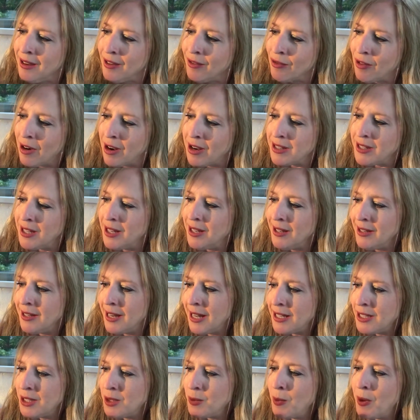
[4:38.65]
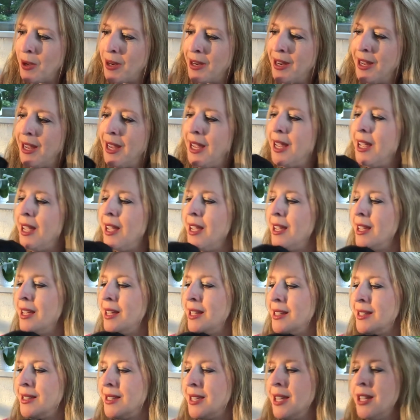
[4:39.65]
Right, next one
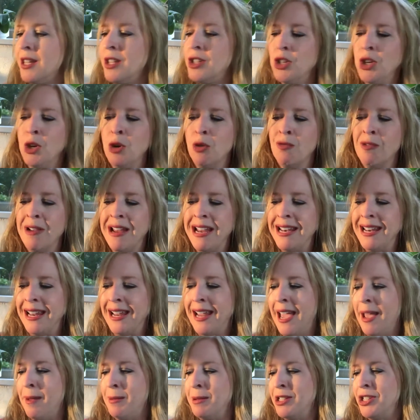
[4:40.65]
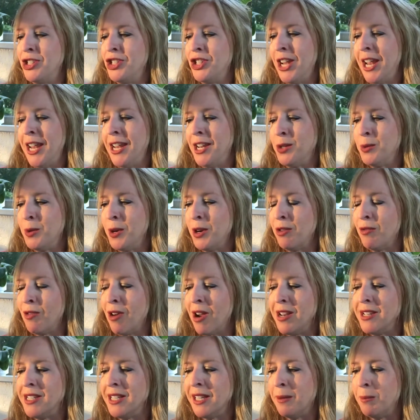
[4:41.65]
is, do your reading habits change when you're
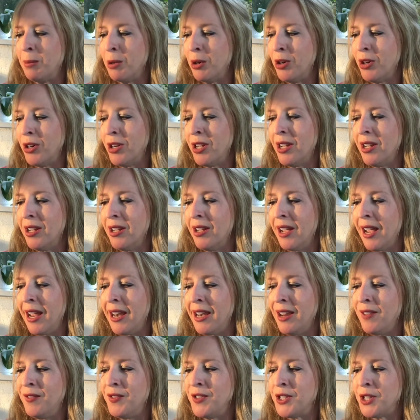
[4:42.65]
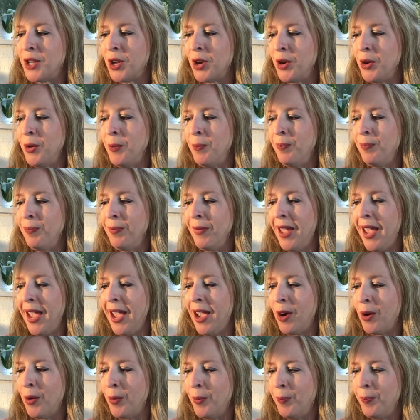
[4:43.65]
writing a book? And if so,
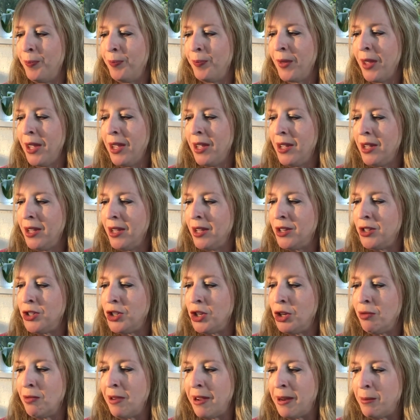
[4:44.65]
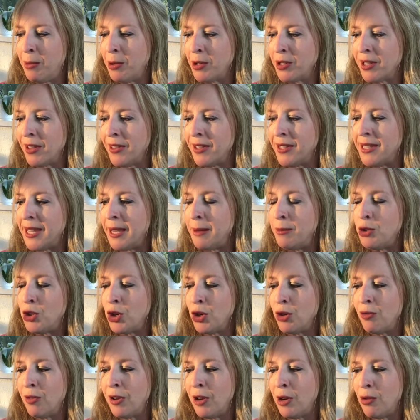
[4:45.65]
how? Do you read books in the same
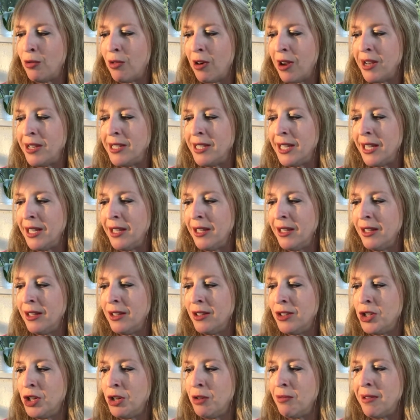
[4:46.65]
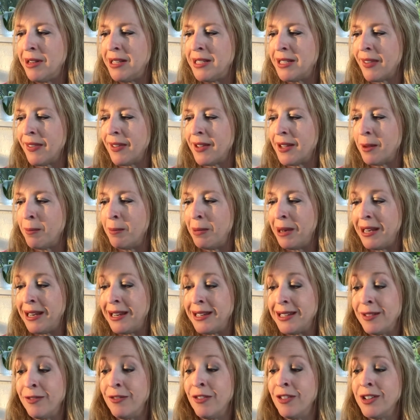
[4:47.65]
genre you're writing? Do you read something
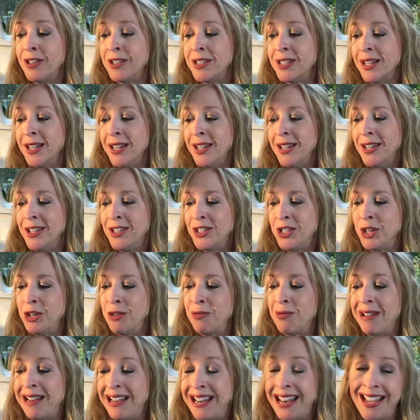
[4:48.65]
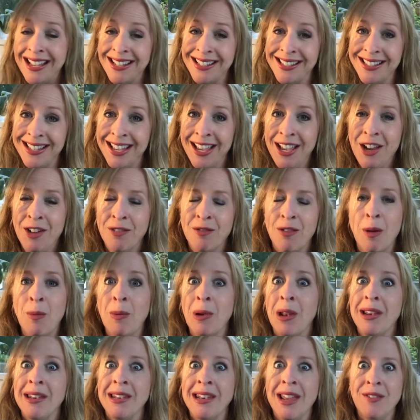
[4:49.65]
completely different? Do you read less? Right,
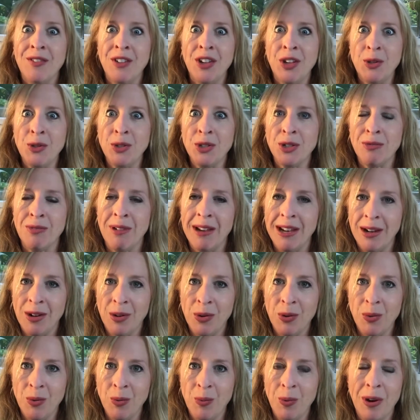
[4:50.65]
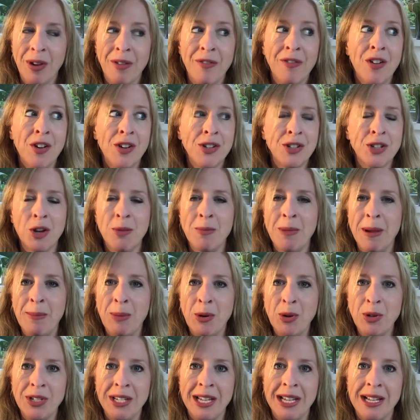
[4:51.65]
well, I never used to read at all. When I first got my
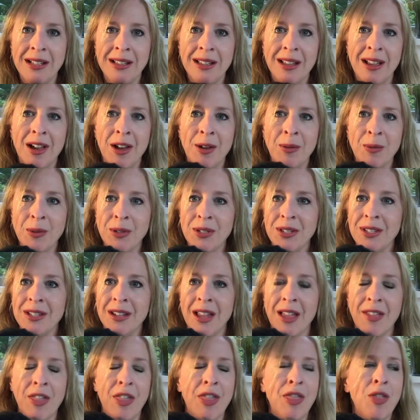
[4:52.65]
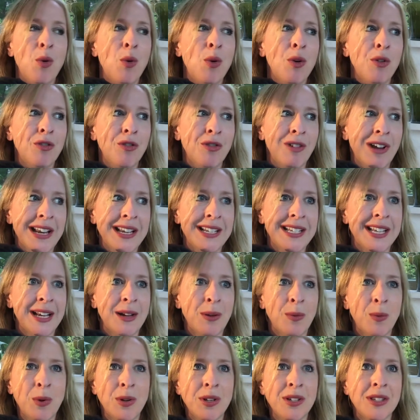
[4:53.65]
book deal, I was like, the thought of
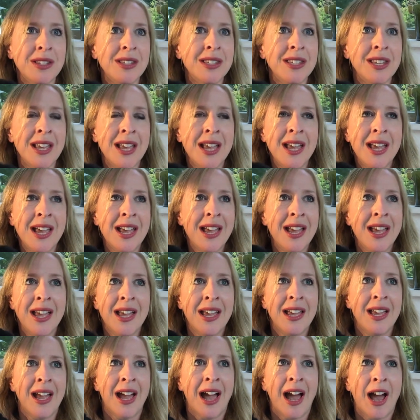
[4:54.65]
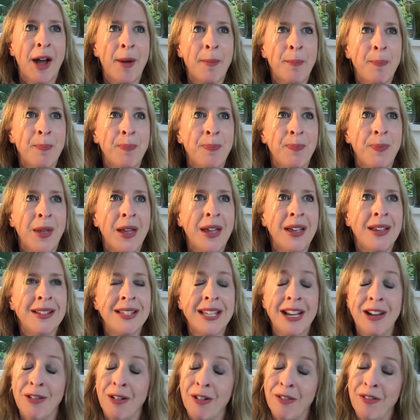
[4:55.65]
reading was
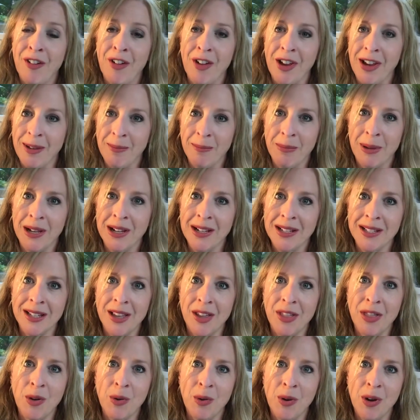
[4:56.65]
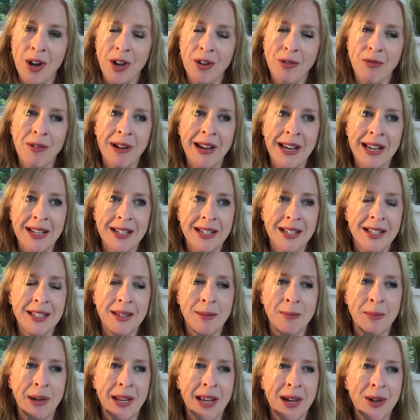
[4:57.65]
terrifying, because I thought I'd read
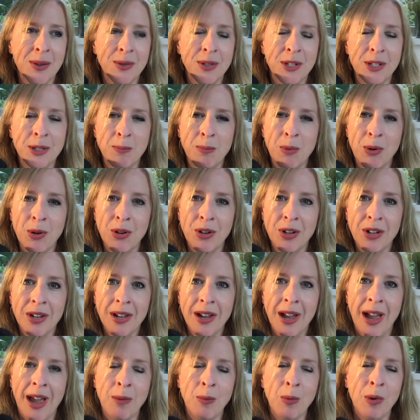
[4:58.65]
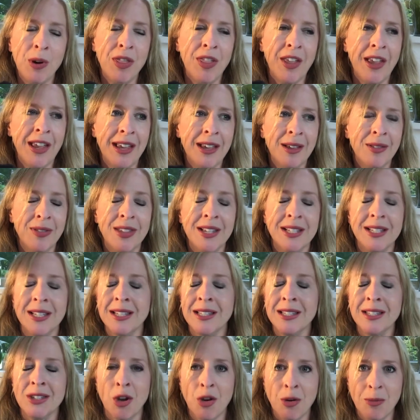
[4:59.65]
somebody else's book and would think this
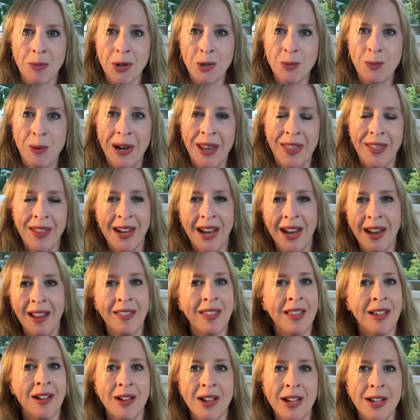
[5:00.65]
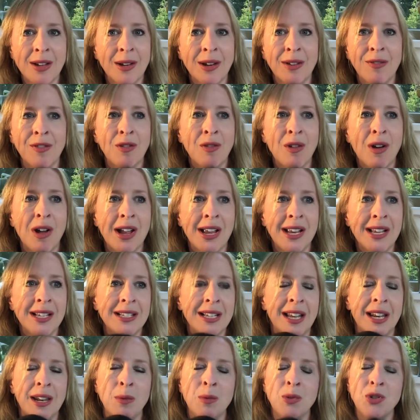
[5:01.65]
is so much better than anything I could ever
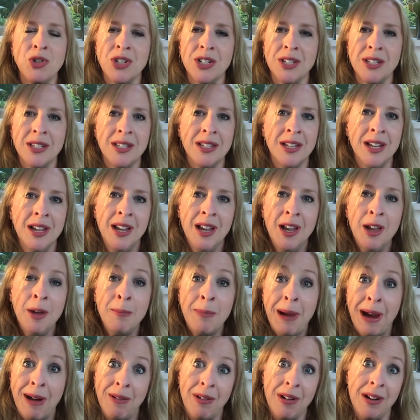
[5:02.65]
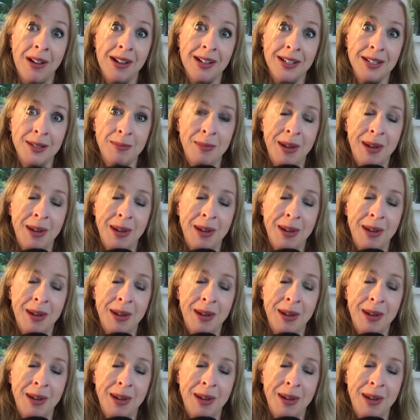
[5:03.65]
write, and it would just paralyze